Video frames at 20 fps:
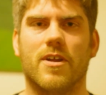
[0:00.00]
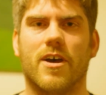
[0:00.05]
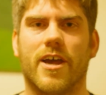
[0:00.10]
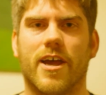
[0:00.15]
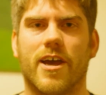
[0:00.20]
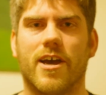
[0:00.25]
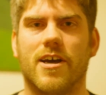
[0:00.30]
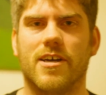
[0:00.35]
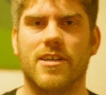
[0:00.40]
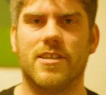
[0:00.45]

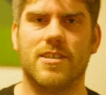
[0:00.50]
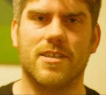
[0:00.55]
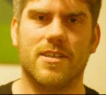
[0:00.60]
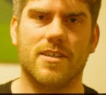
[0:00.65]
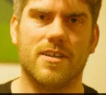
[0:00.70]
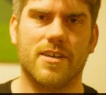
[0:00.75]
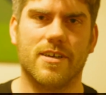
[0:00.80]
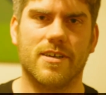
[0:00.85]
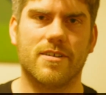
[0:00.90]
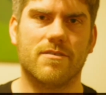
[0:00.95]

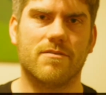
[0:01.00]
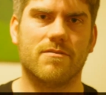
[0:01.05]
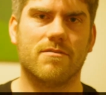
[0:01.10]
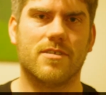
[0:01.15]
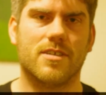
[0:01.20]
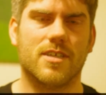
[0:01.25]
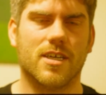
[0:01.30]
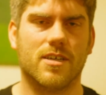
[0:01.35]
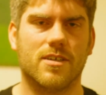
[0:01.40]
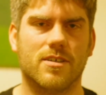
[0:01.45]
light-hearted, like
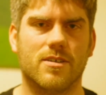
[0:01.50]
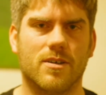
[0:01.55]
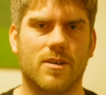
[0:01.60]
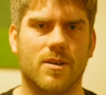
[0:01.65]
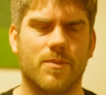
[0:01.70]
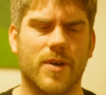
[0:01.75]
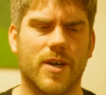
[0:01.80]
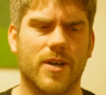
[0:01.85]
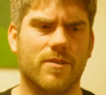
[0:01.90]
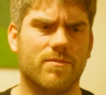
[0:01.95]
sing a
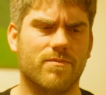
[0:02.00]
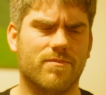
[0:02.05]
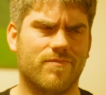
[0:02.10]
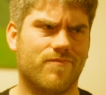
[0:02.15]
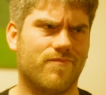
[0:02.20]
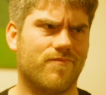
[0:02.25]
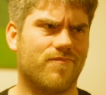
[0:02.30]
song about